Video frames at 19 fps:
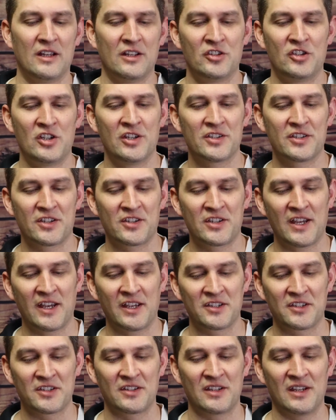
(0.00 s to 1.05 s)
Jesus
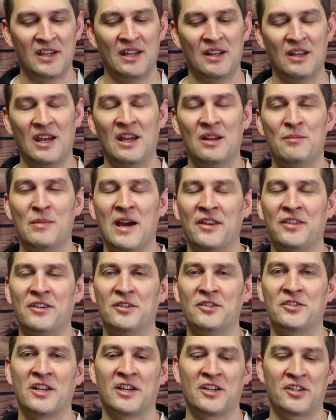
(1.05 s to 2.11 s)
says in
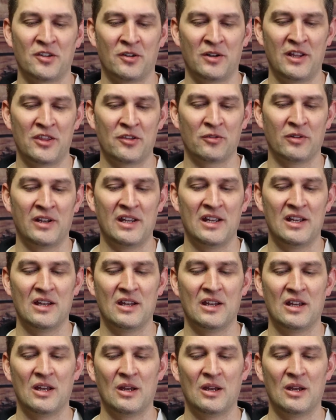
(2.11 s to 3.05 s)
Matthew 6:33,